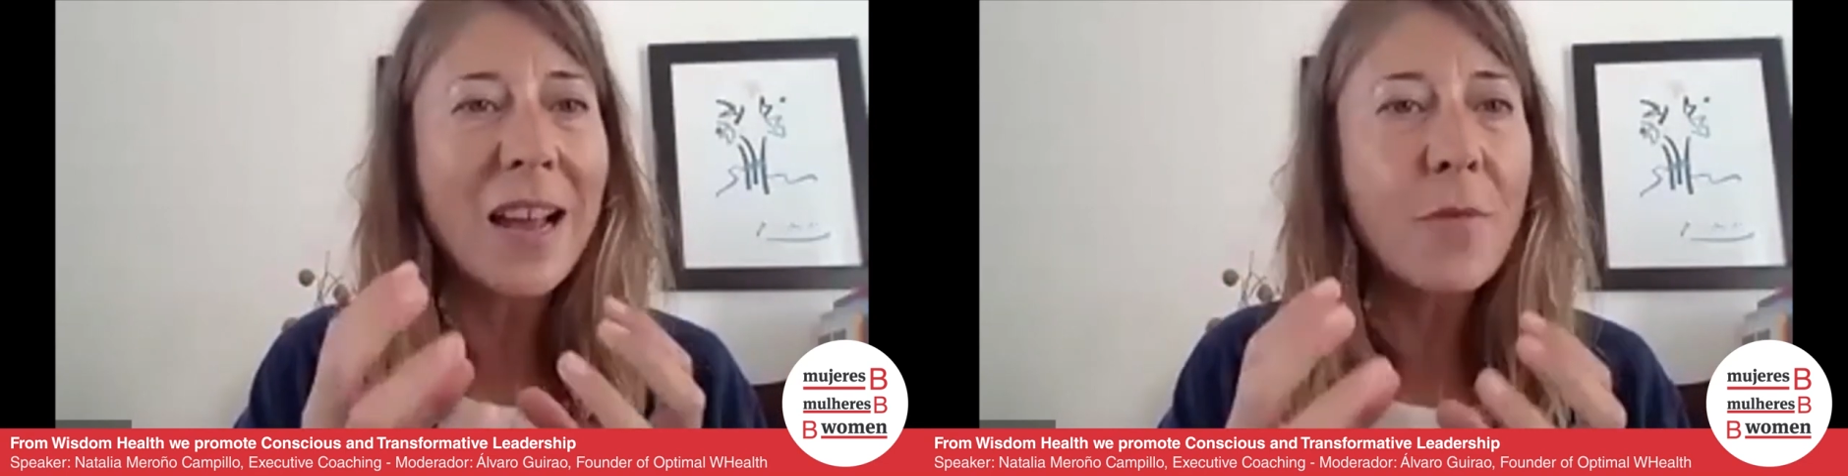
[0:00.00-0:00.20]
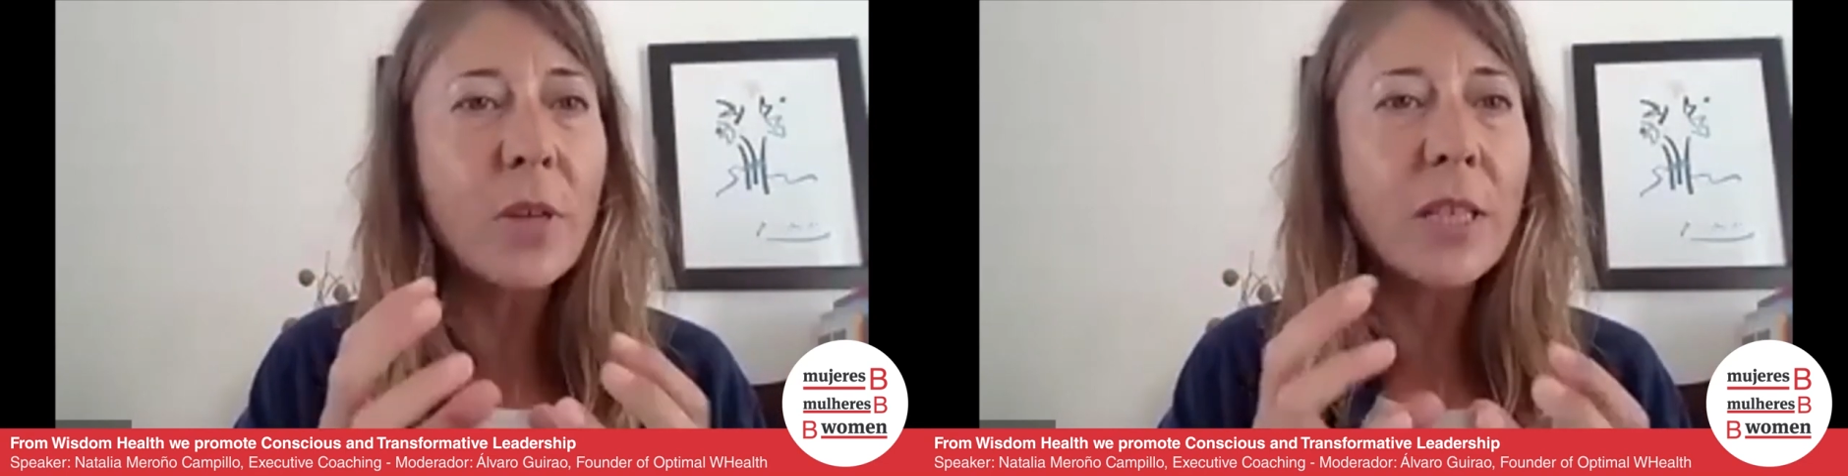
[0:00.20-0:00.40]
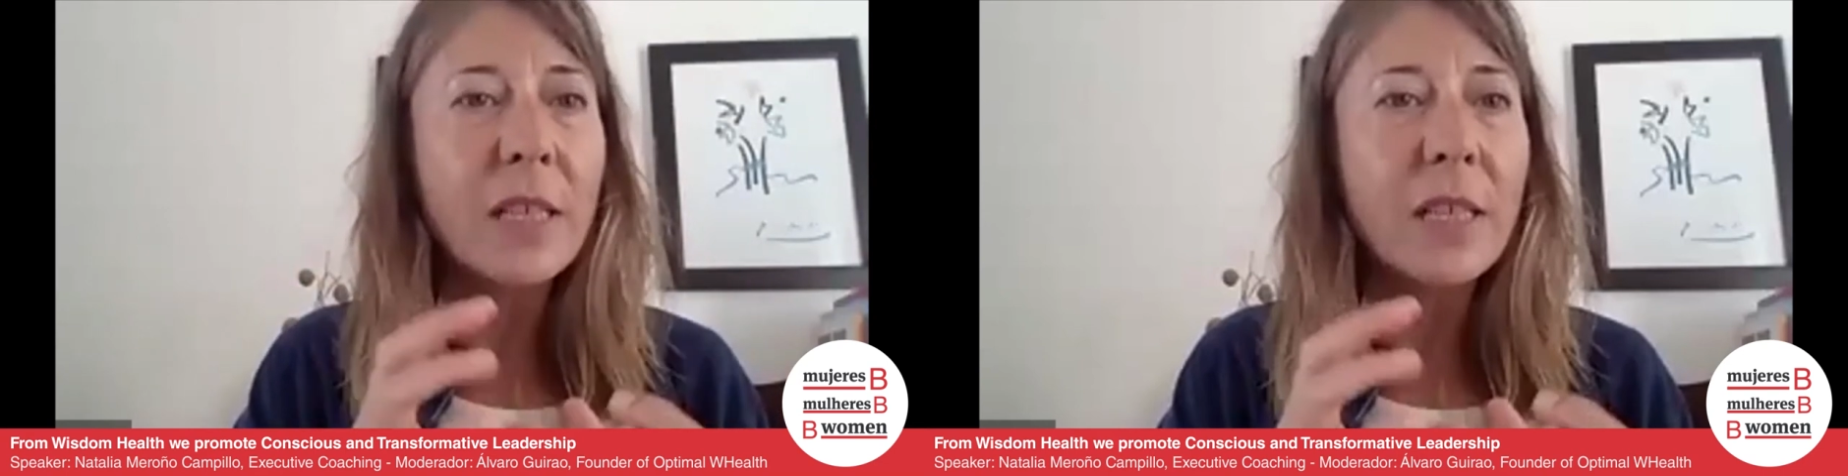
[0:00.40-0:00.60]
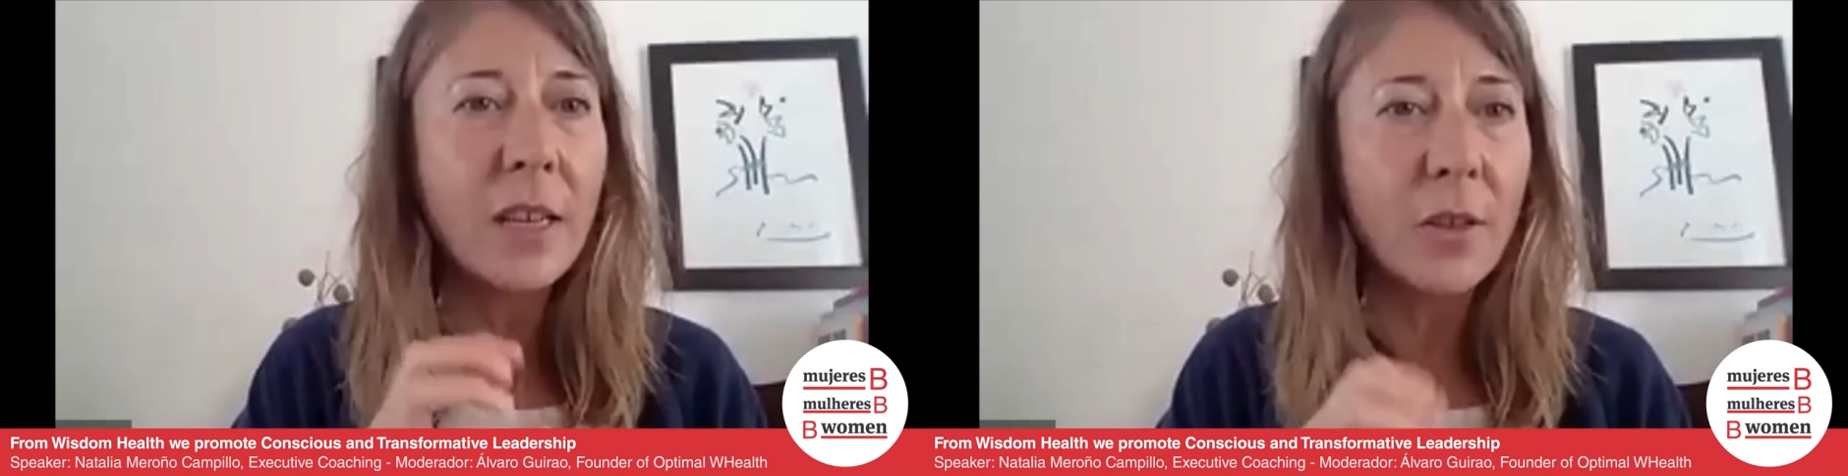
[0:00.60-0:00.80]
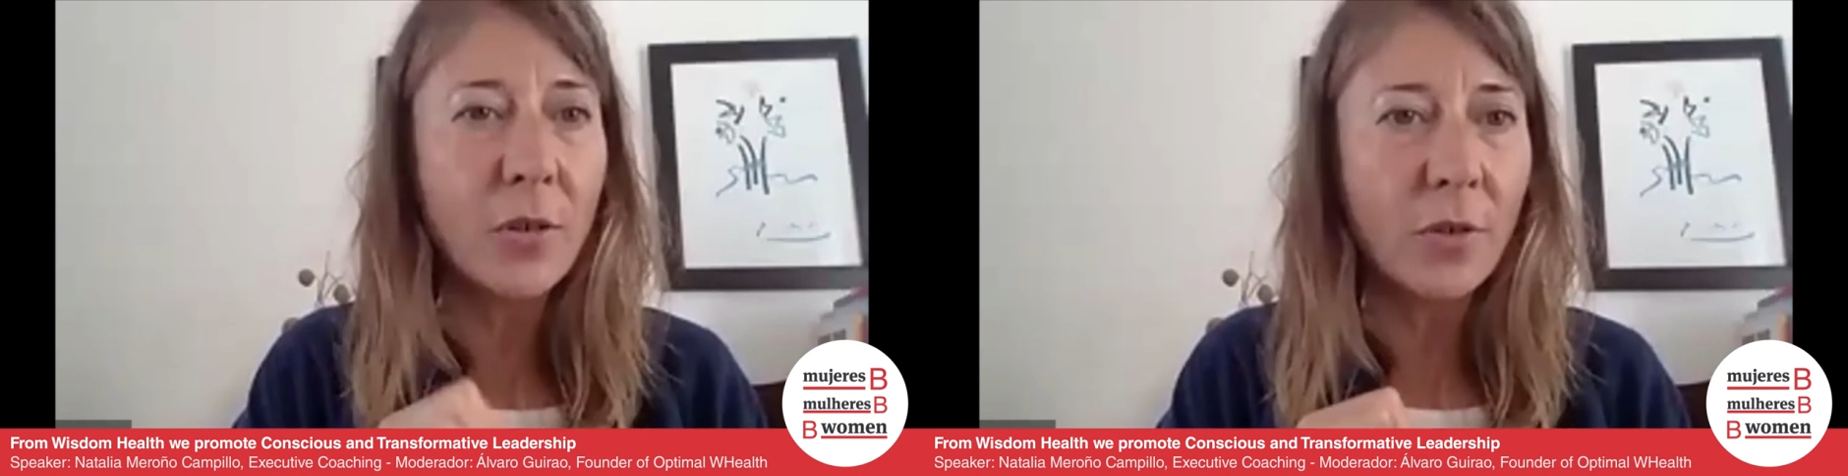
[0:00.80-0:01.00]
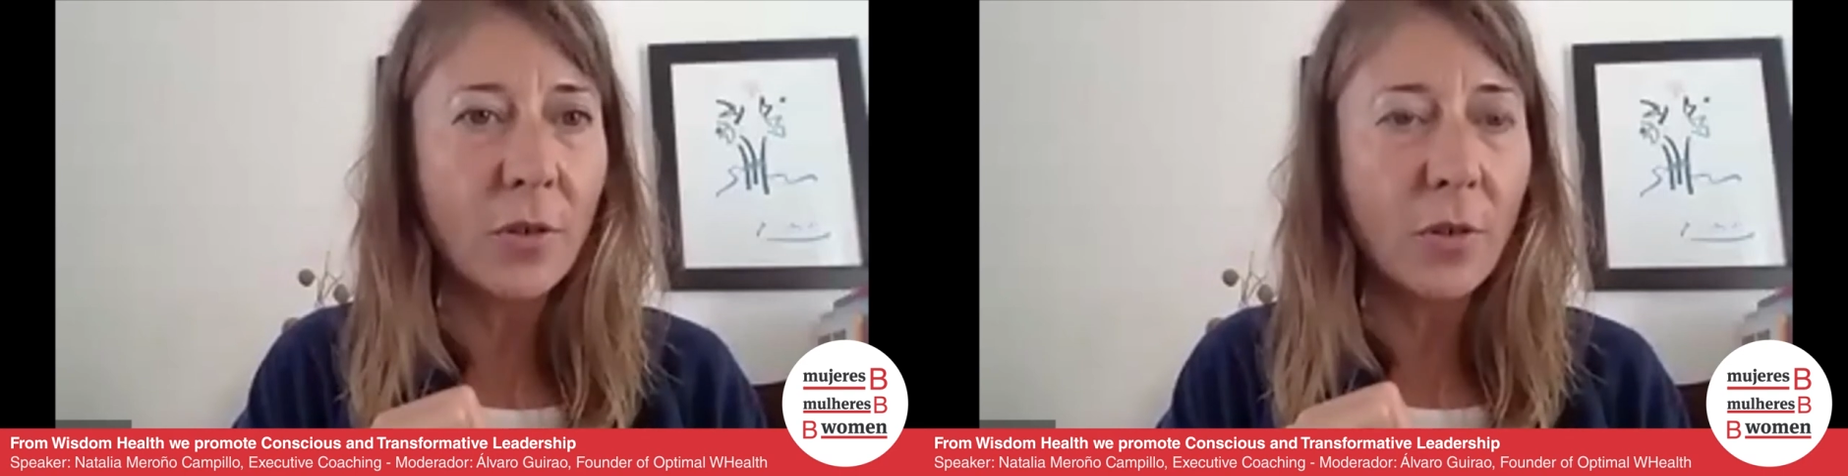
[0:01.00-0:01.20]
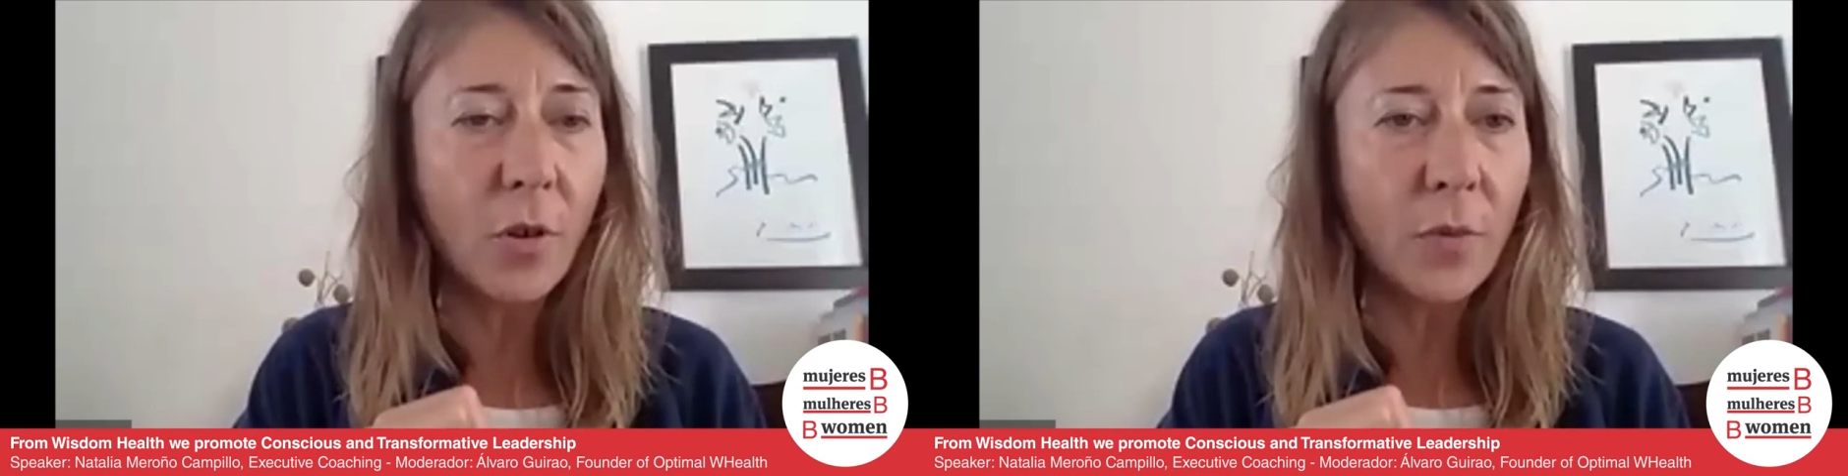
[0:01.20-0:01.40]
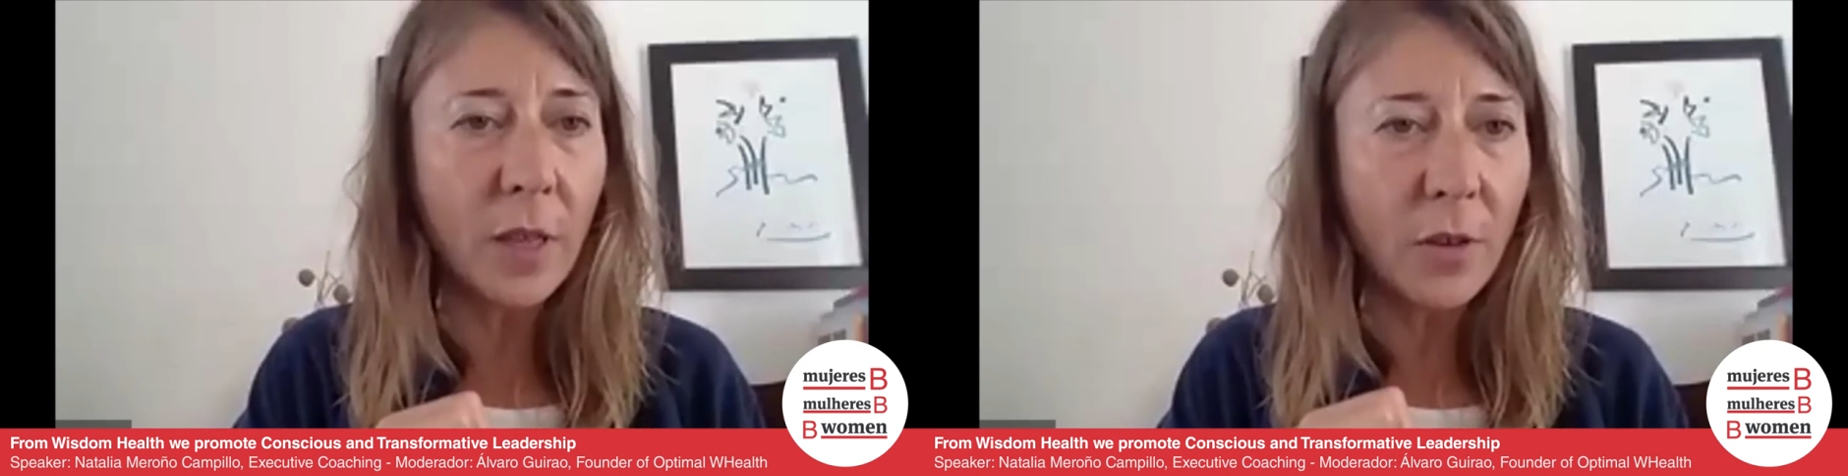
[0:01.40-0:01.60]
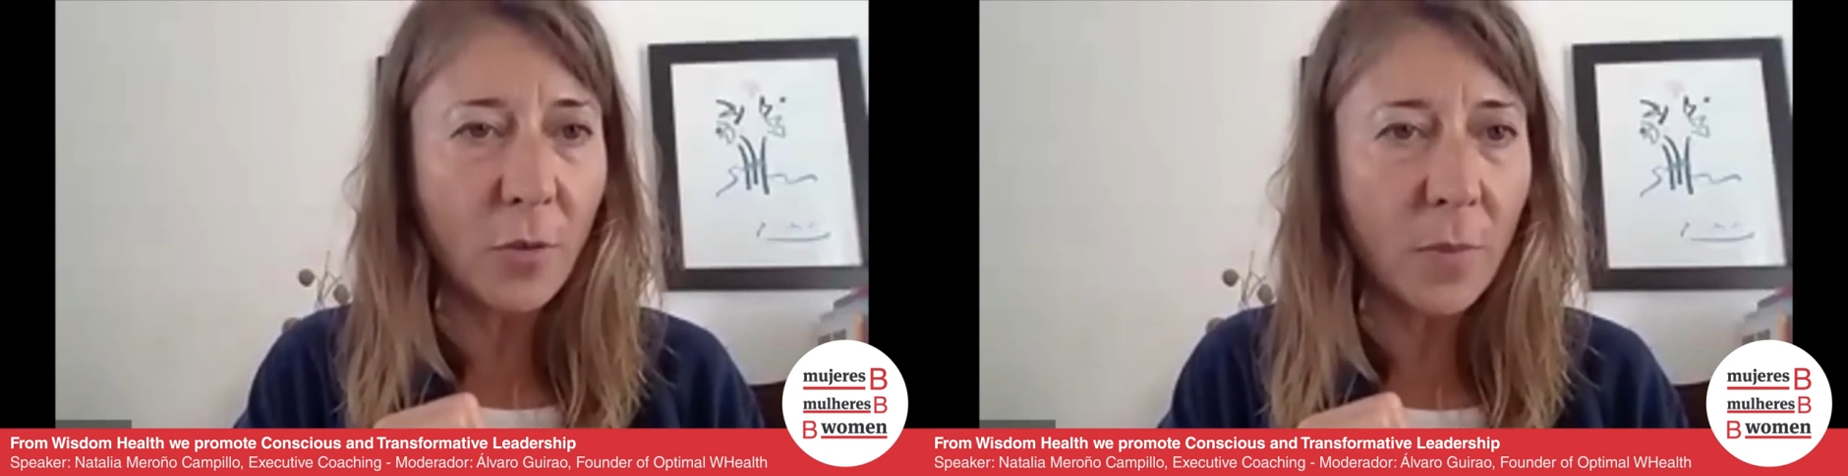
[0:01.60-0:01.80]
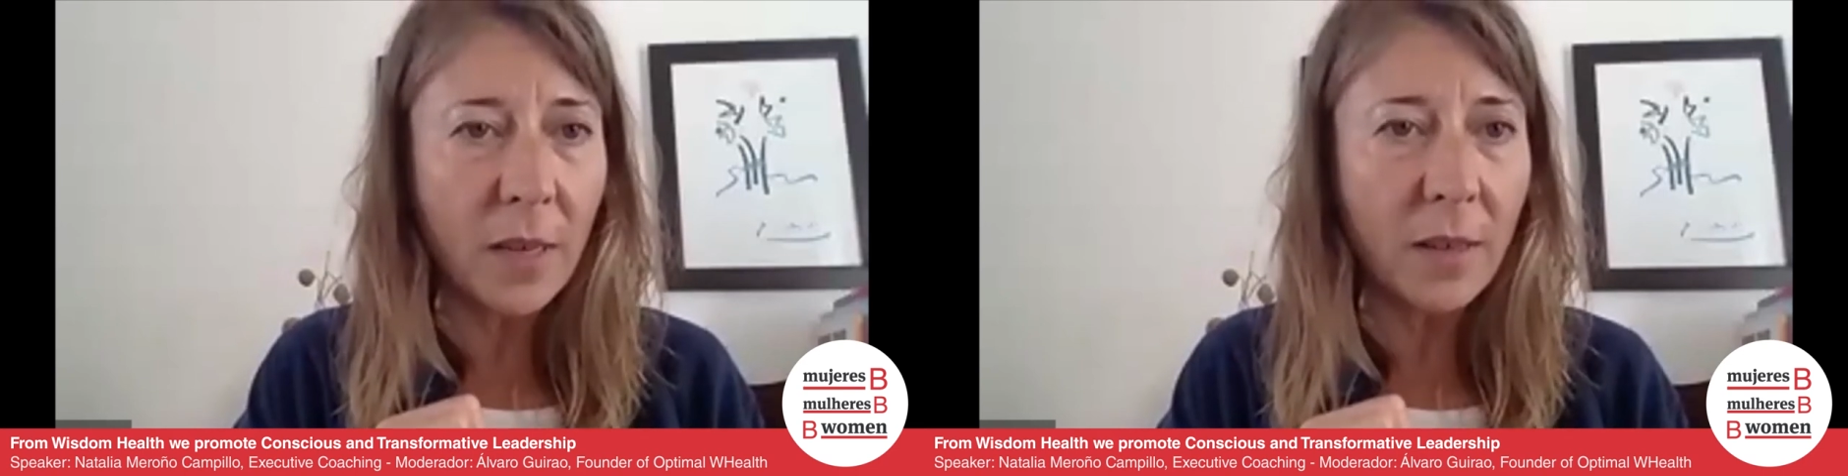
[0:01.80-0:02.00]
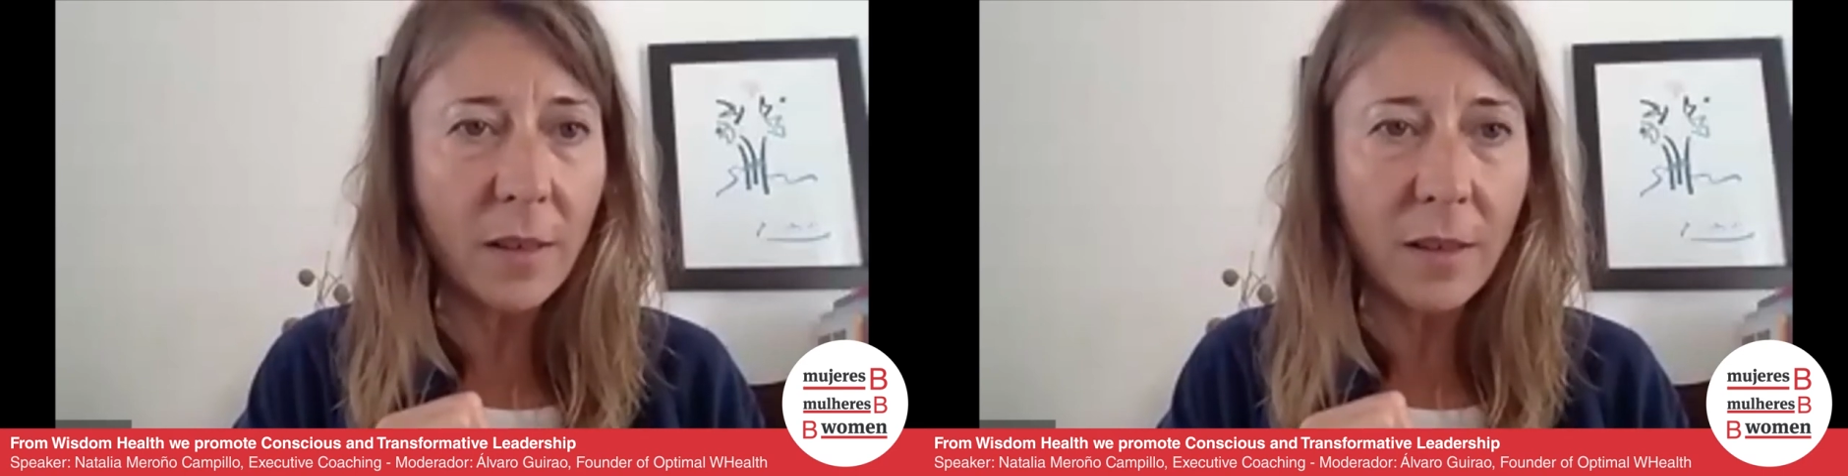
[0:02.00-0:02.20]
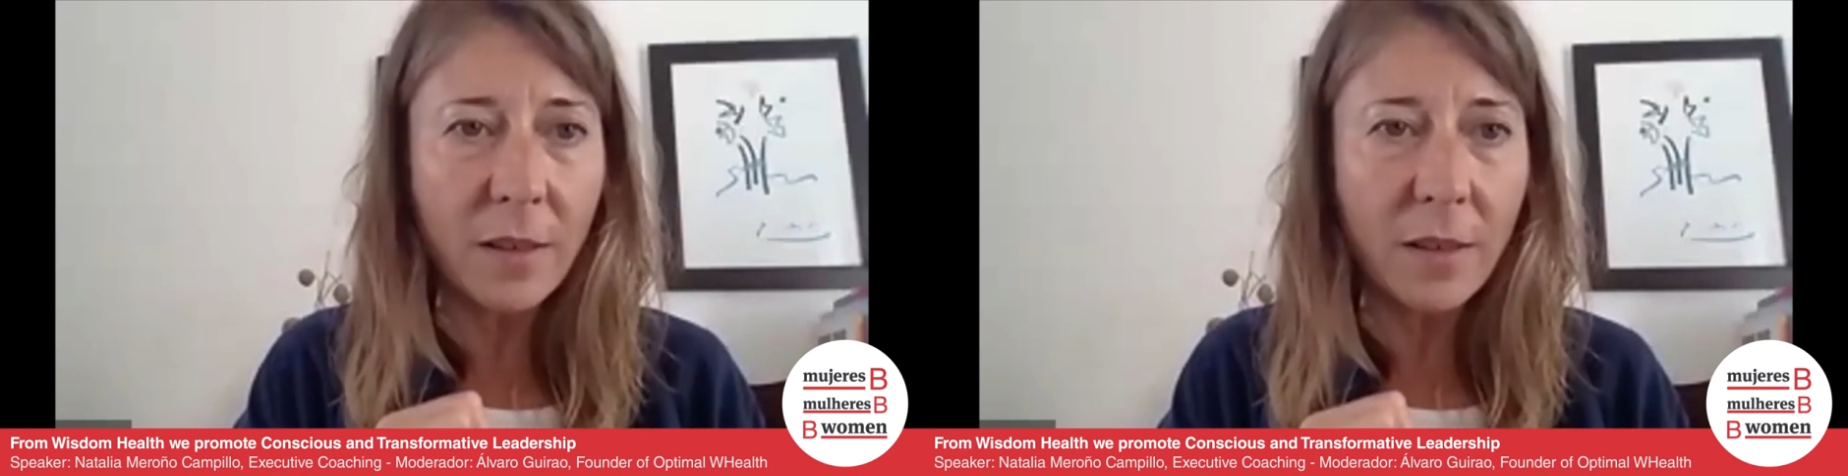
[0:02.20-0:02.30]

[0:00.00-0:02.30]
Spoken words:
and regeneration of the human